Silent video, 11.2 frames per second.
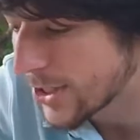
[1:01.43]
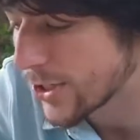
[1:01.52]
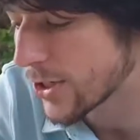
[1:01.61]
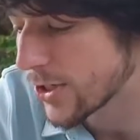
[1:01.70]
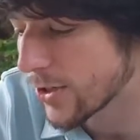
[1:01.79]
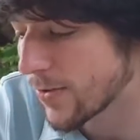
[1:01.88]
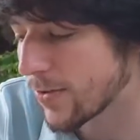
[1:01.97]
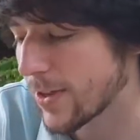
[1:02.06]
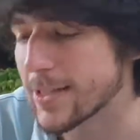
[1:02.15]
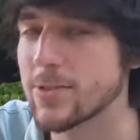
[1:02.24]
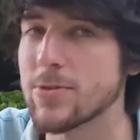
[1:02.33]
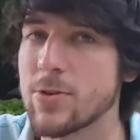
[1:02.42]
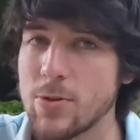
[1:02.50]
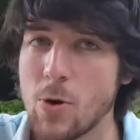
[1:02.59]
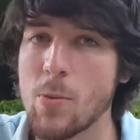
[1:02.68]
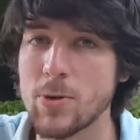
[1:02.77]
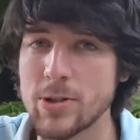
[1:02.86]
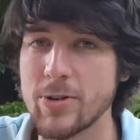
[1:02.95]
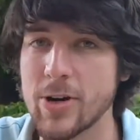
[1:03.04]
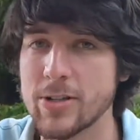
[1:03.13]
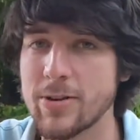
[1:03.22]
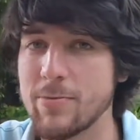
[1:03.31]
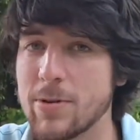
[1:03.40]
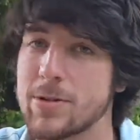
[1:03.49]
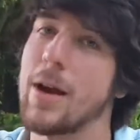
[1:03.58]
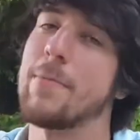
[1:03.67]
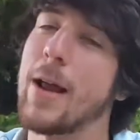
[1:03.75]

sure that's the normal ingredients of milk. I'm